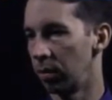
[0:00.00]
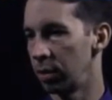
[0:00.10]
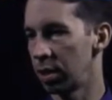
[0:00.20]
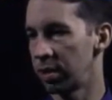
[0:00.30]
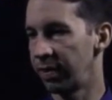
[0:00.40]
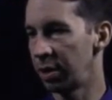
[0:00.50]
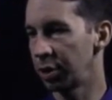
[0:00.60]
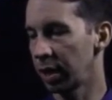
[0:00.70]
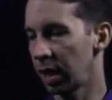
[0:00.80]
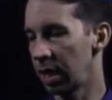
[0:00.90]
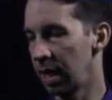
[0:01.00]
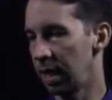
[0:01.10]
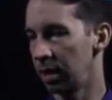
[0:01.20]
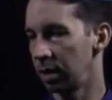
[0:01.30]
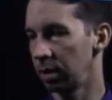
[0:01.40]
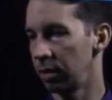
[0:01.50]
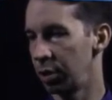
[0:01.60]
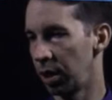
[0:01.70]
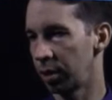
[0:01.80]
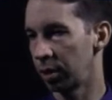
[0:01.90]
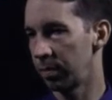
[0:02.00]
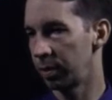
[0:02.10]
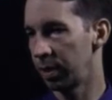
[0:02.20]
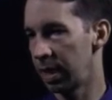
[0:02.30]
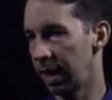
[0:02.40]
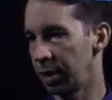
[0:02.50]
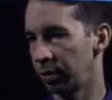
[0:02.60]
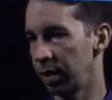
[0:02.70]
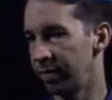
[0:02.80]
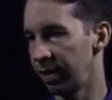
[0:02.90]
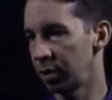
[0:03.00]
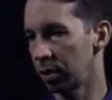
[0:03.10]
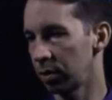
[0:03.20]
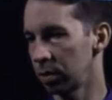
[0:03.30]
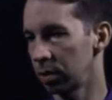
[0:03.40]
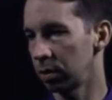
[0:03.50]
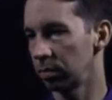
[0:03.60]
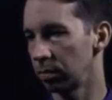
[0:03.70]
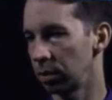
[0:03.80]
which is eventually going to hit the juncture between the atria and the ventricles.